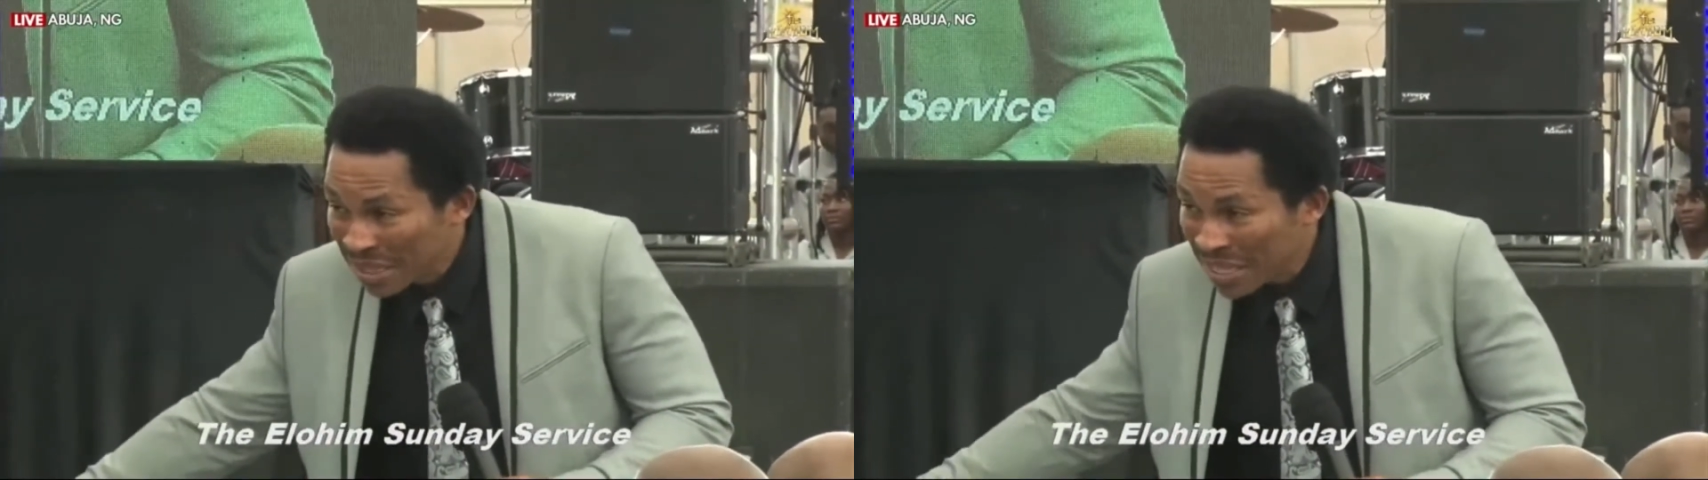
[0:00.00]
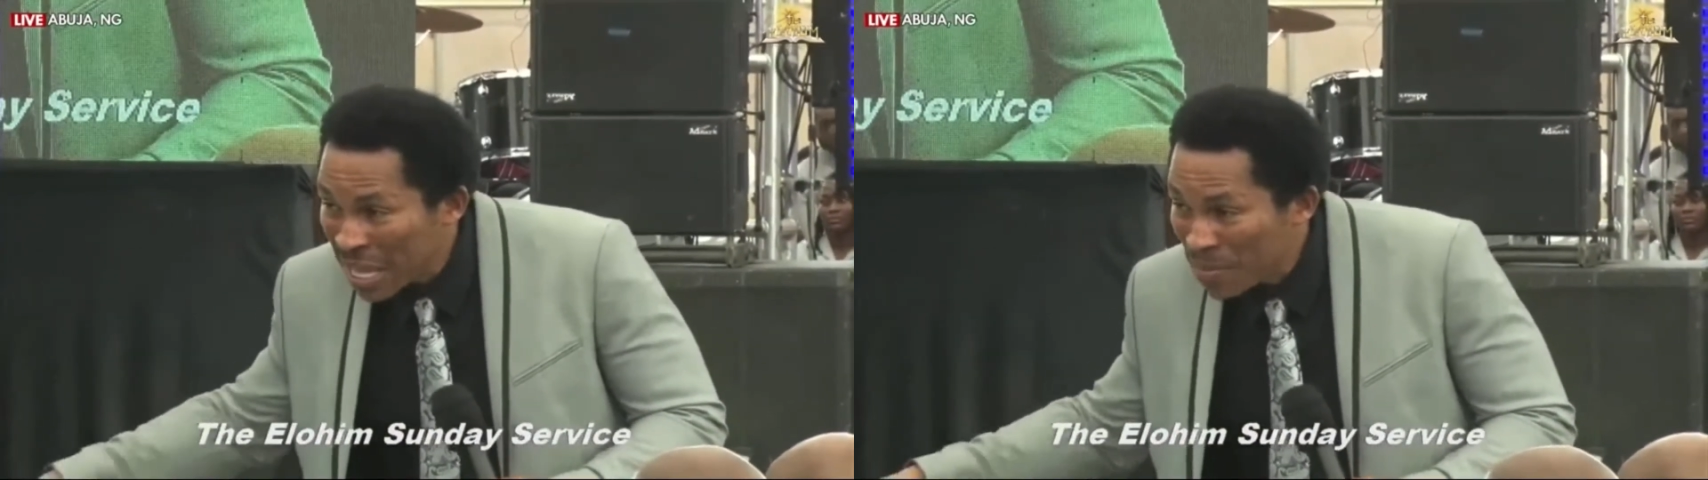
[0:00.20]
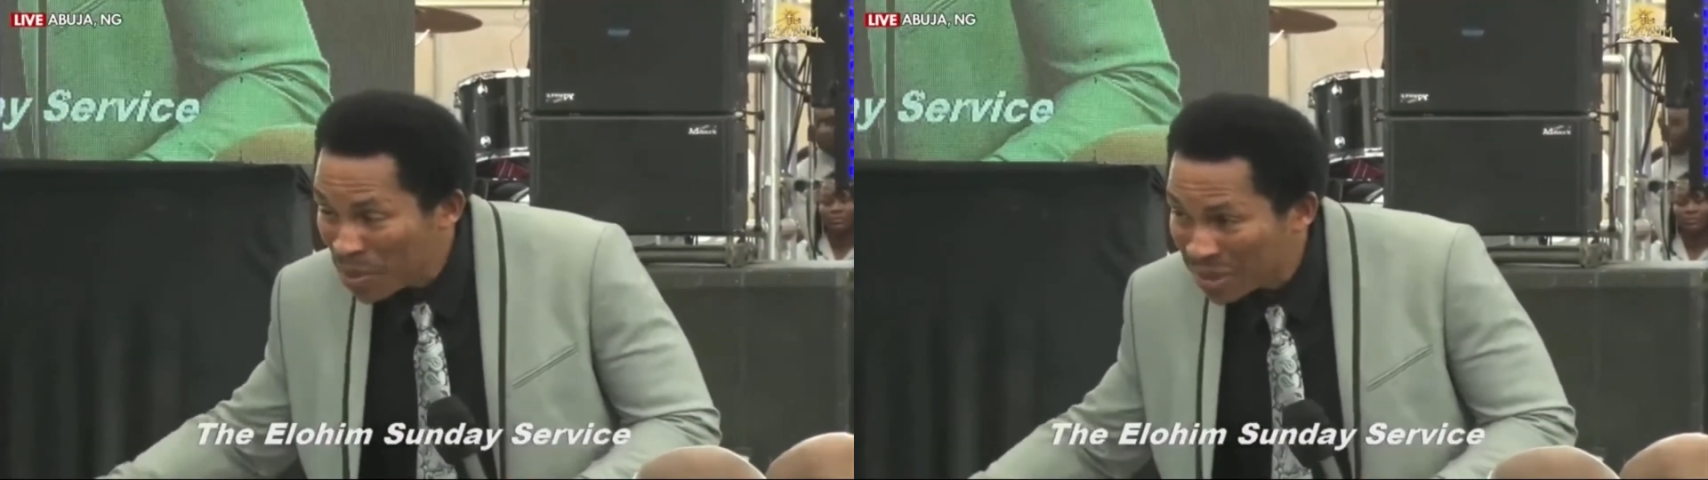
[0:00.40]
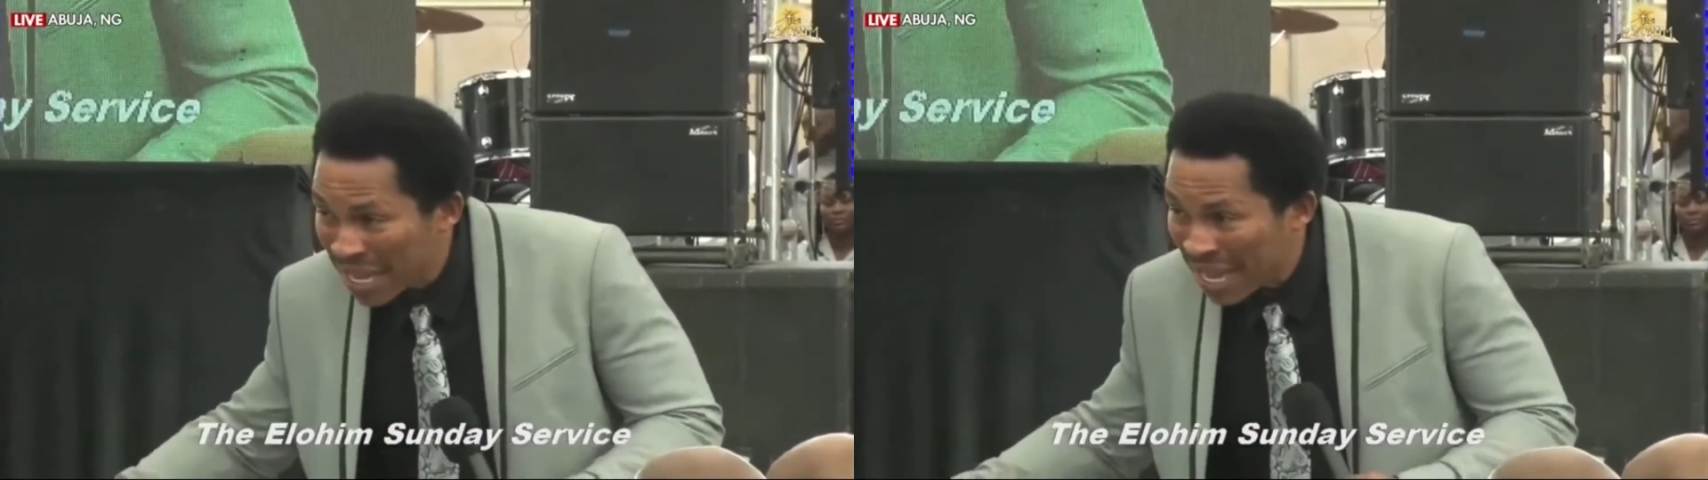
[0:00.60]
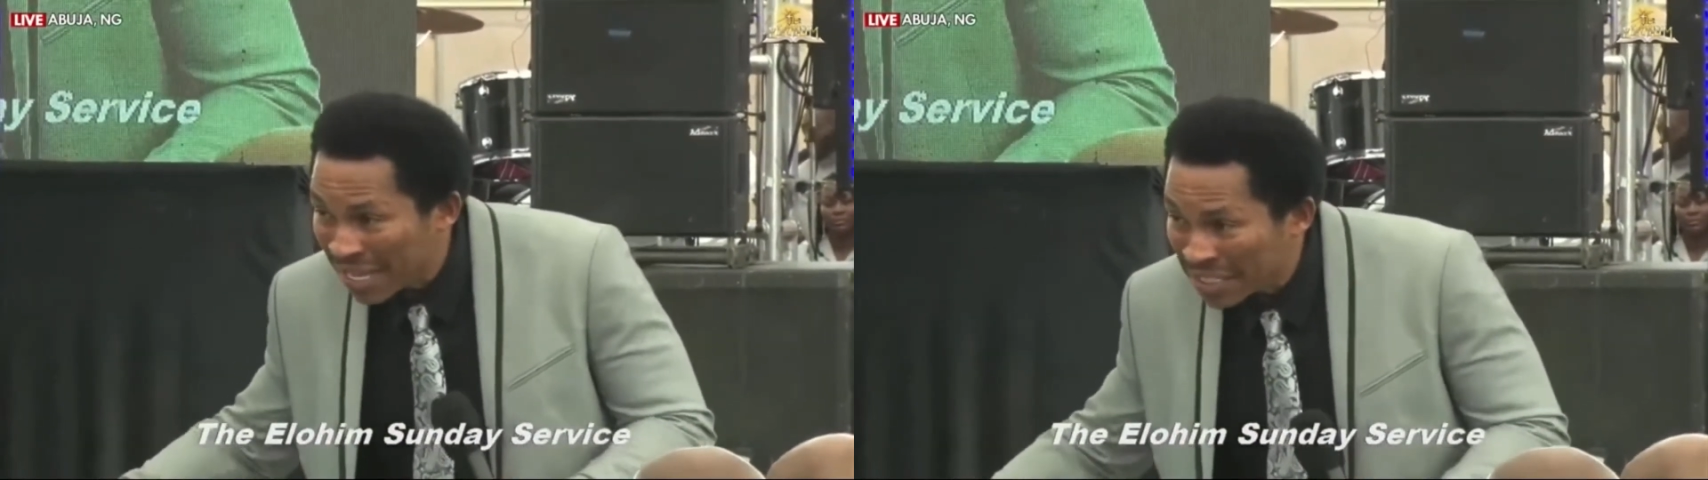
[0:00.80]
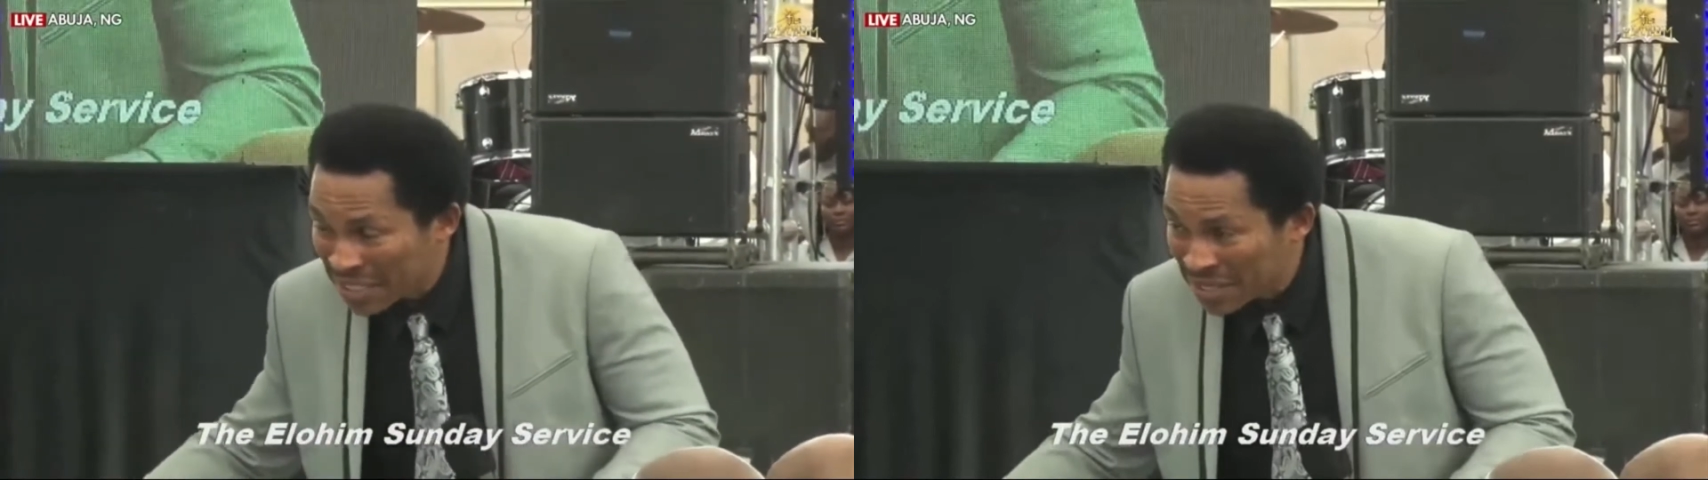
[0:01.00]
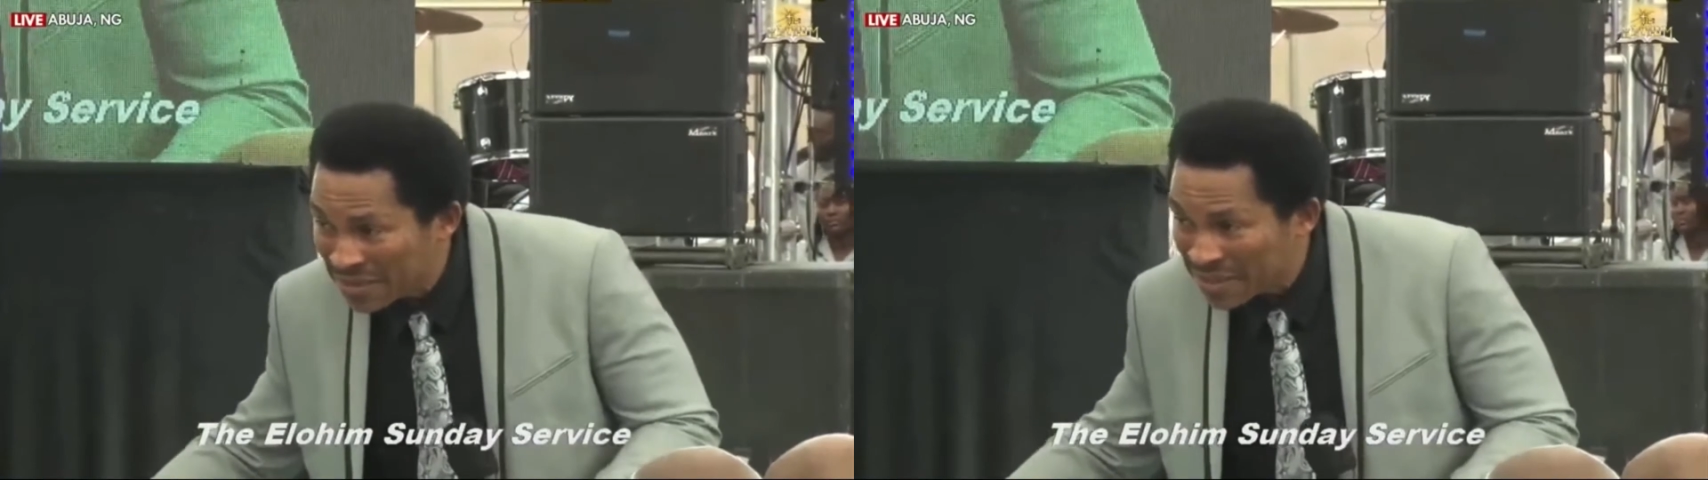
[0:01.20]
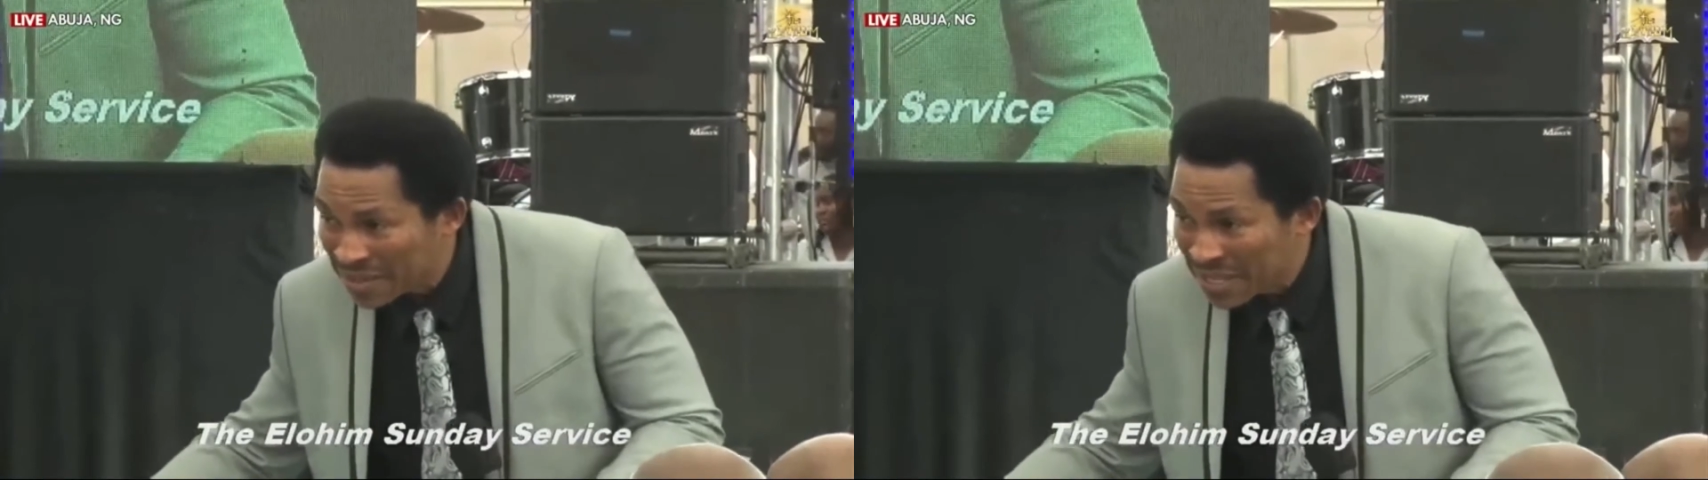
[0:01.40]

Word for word: aprons and handkerchiefs